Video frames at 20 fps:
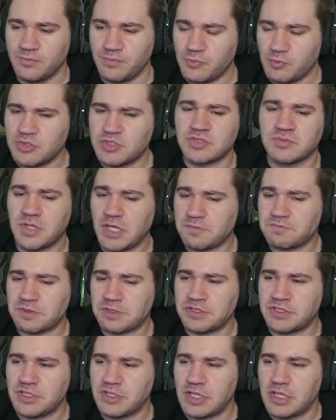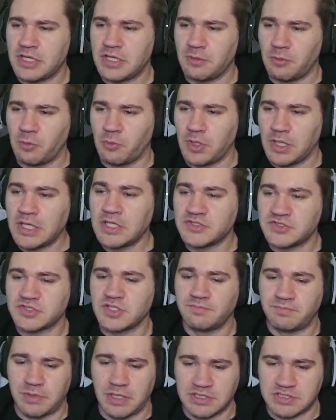which in my opinion it is the
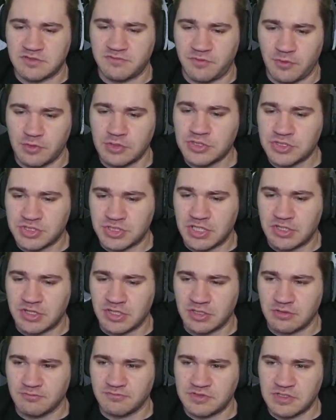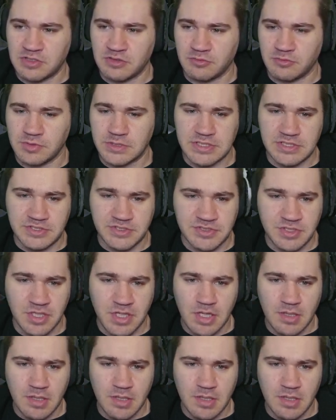best version I think of Dare Reese.